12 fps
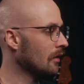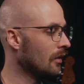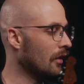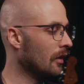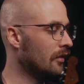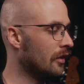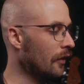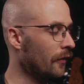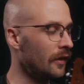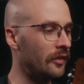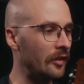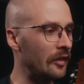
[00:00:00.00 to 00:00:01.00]
The
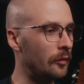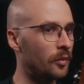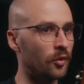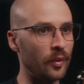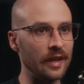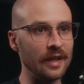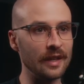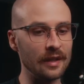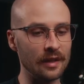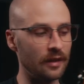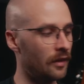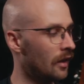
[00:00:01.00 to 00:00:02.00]
differences
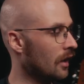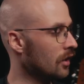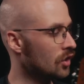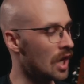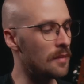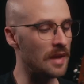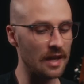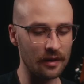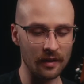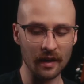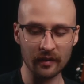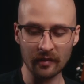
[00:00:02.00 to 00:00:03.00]
between the JB and
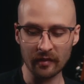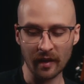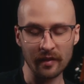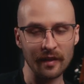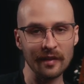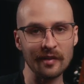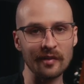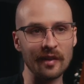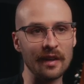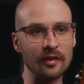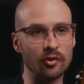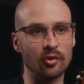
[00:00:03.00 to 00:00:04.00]
this is that this is
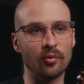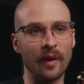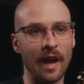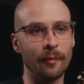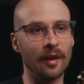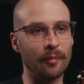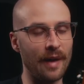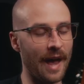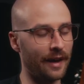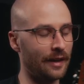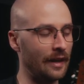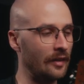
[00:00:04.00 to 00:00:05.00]
a ceramic
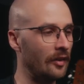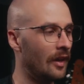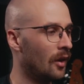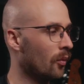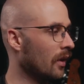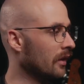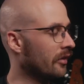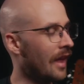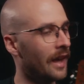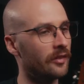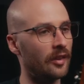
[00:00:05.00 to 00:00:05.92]
magnet, whereas that is